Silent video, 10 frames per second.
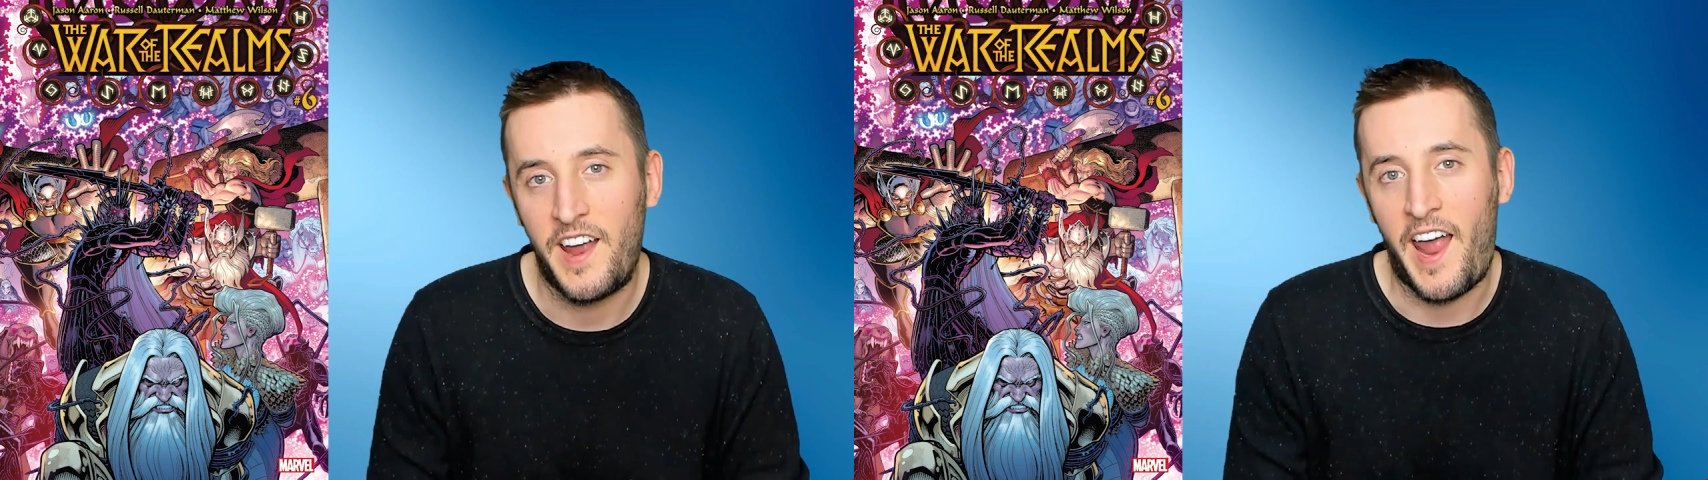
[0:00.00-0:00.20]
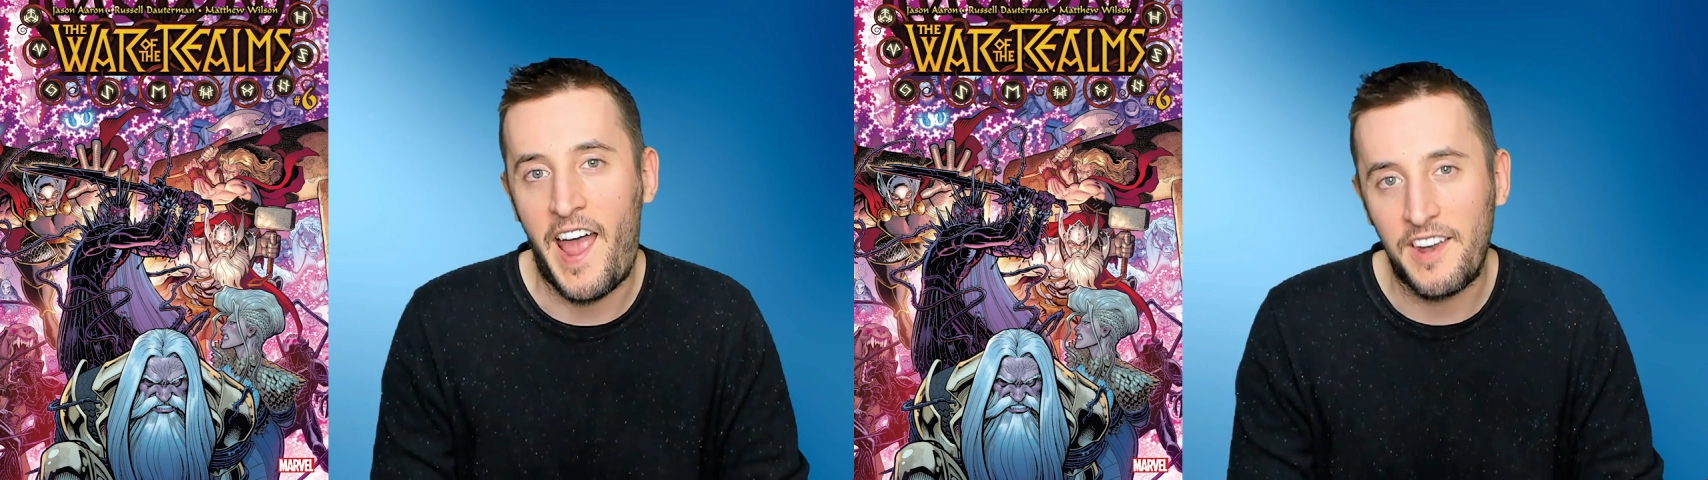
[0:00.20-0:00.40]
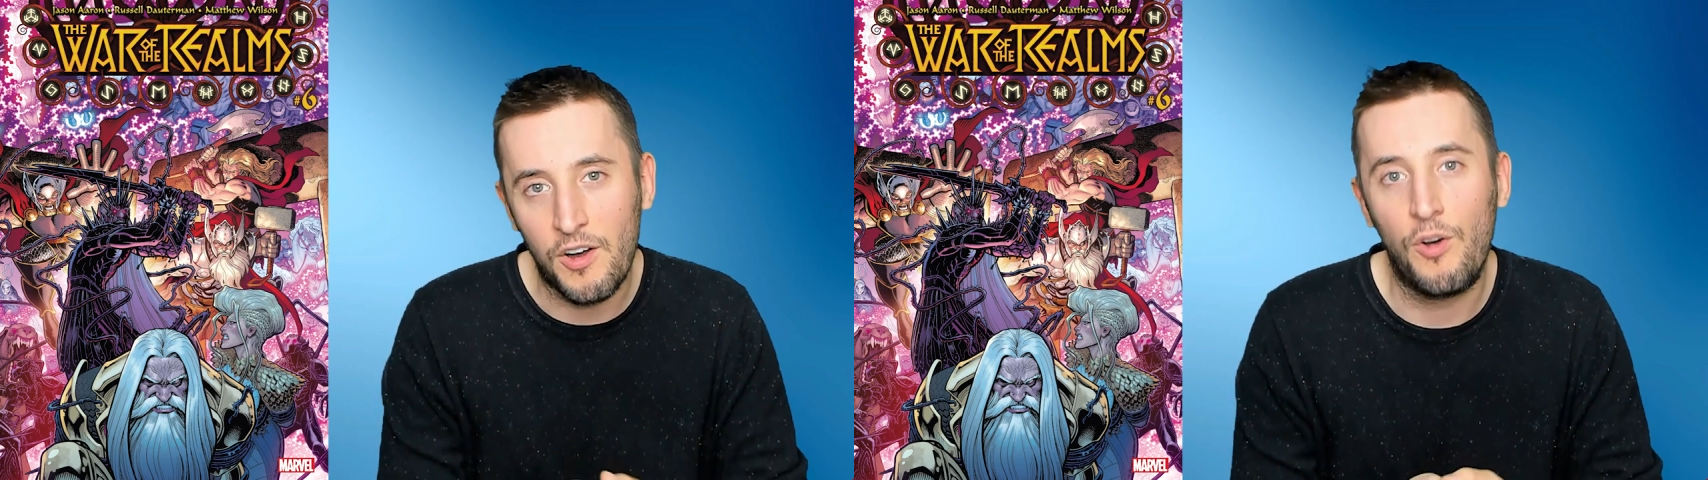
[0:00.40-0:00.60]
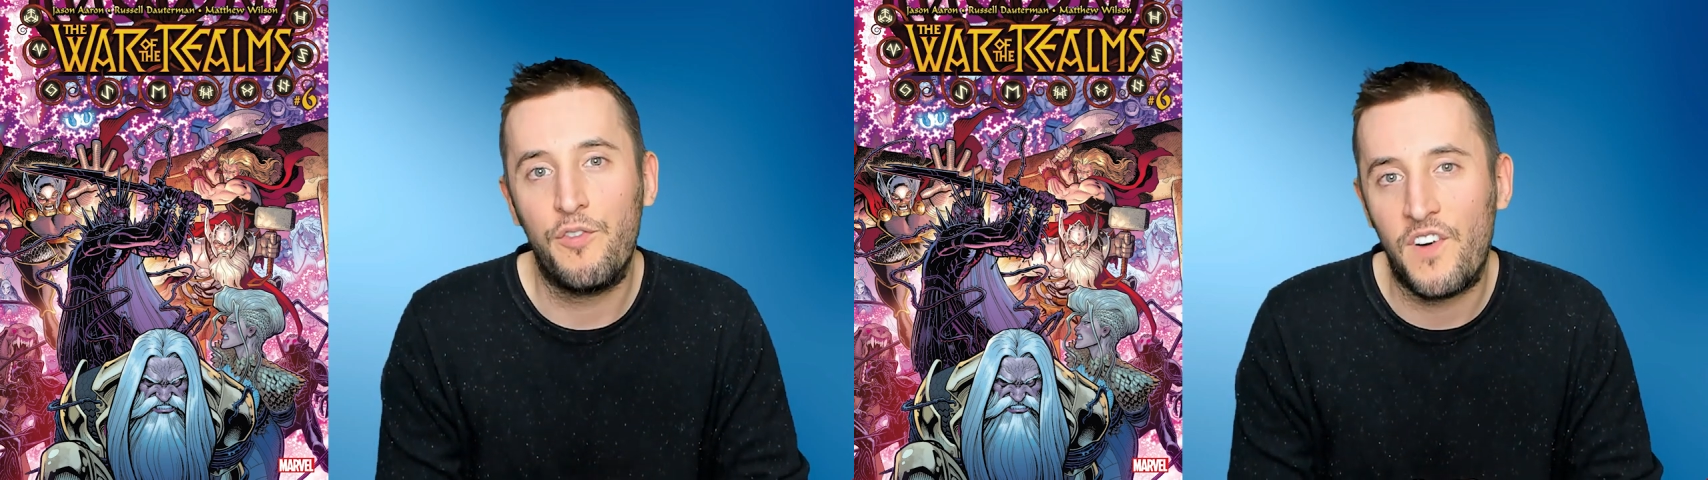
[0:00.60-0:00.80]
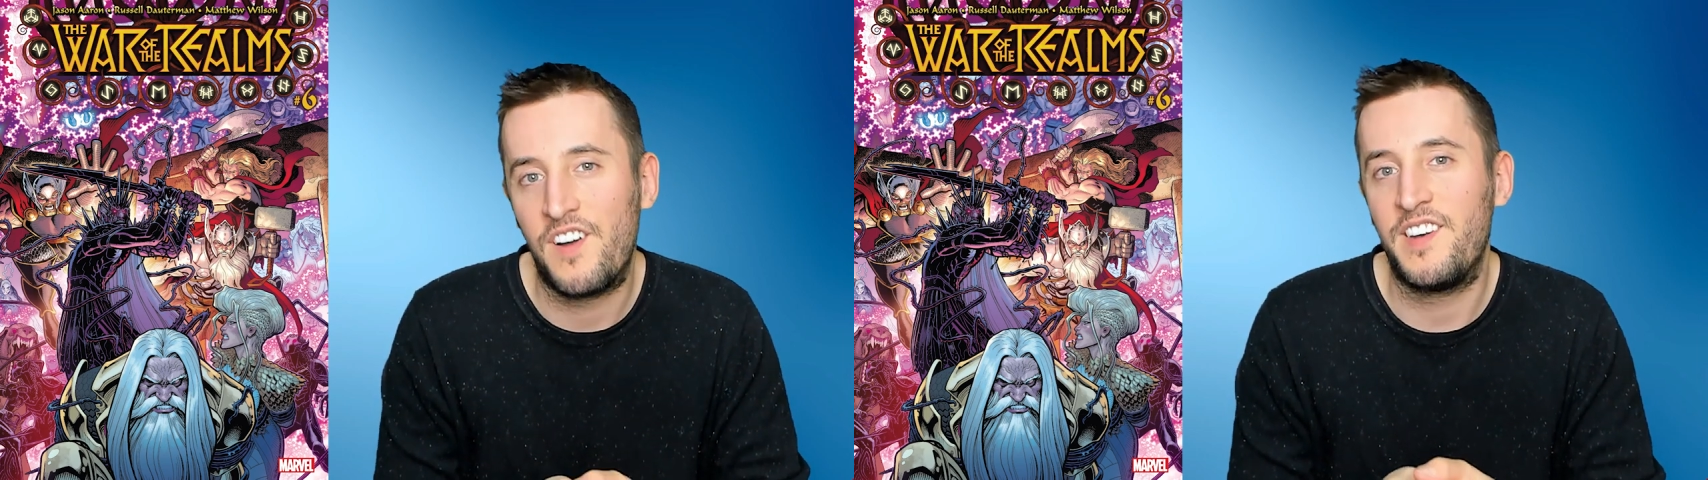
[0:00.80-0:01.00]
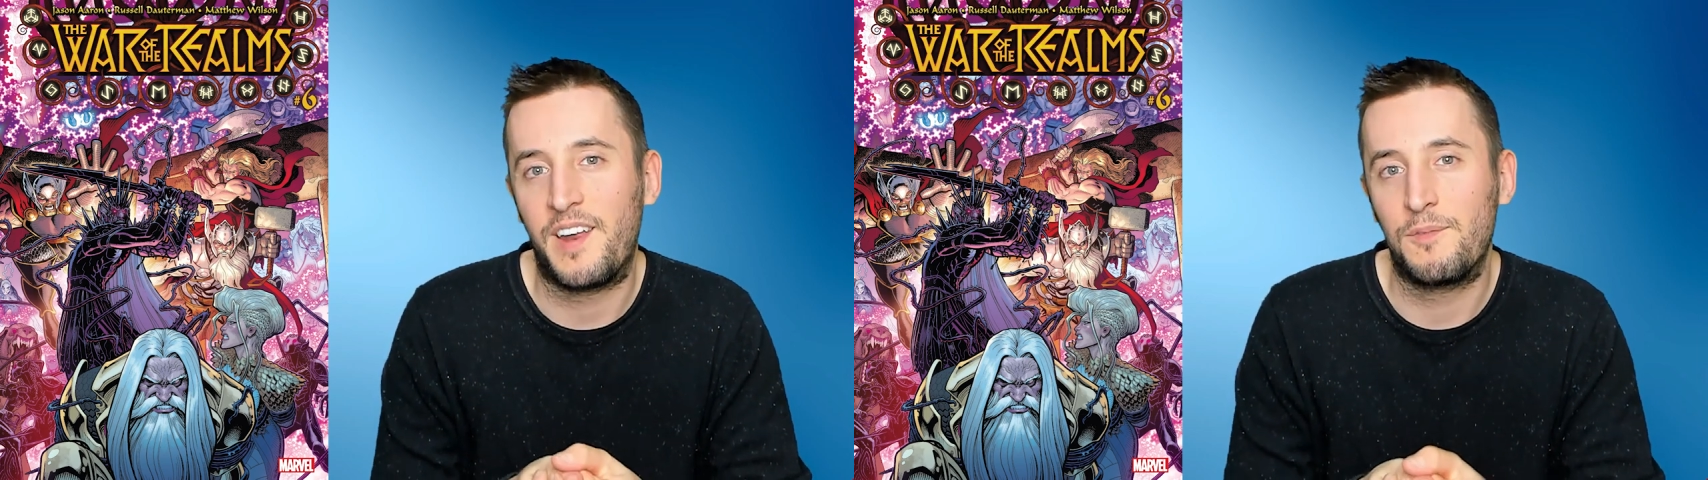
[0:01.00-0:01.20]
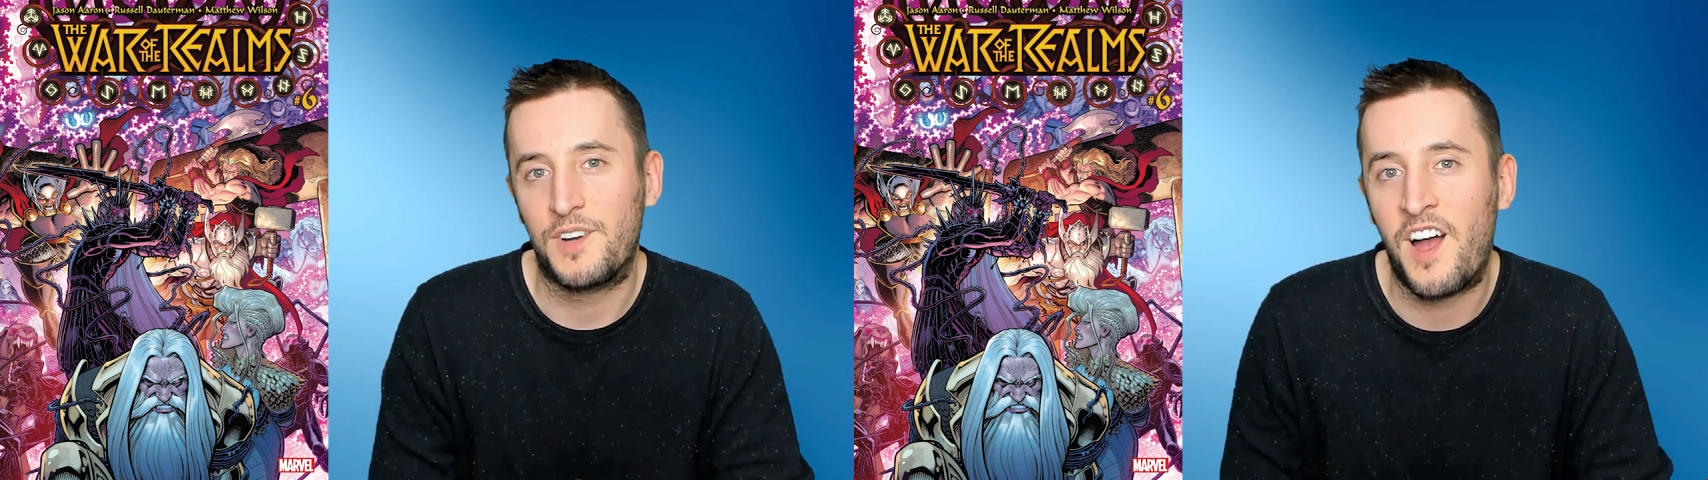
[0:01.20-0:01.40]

had Hofund and